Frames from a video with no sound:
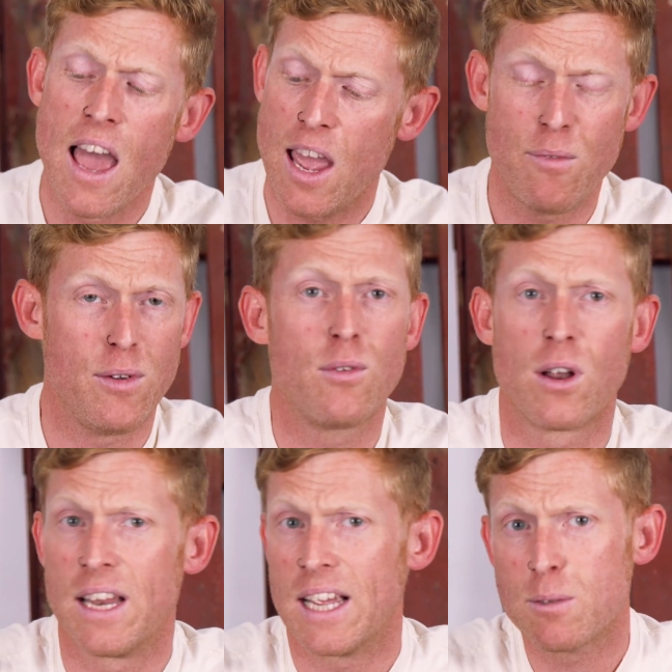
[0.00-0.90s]
If you've
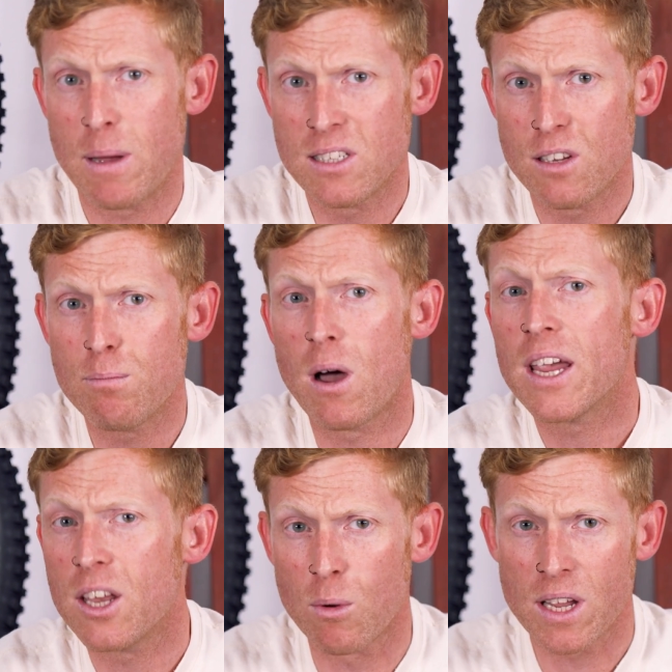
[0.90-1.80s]
got an expensive
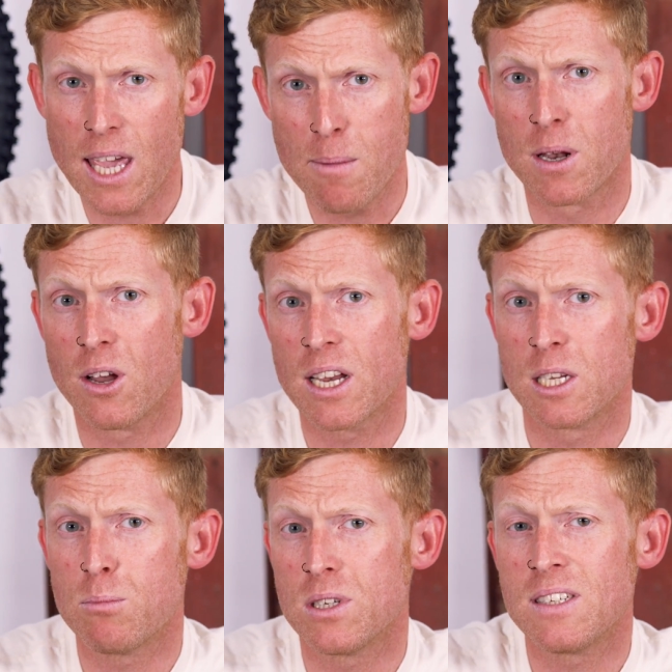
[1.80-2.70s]
bike and you want to keep it looking
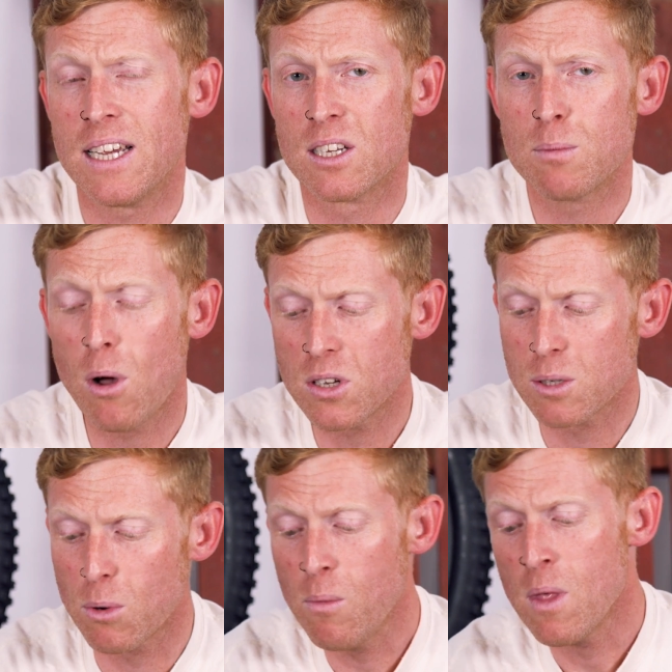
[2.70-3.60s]
as pristine as
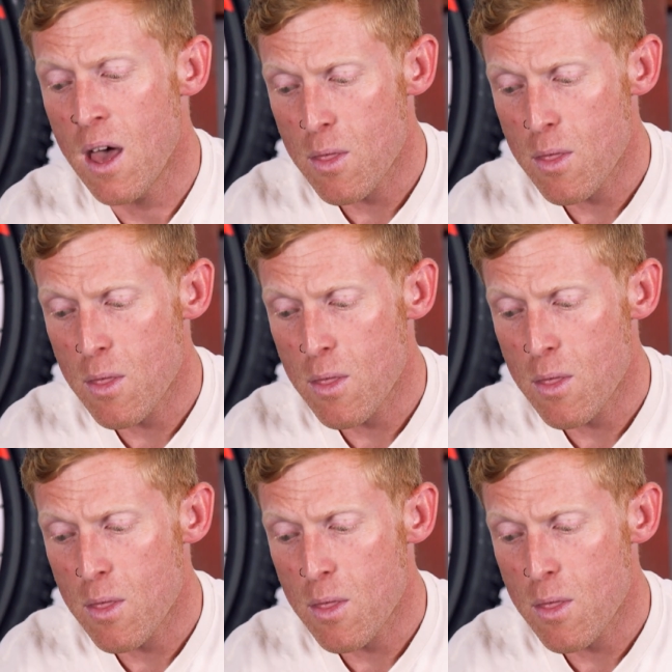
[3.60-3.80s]
possible,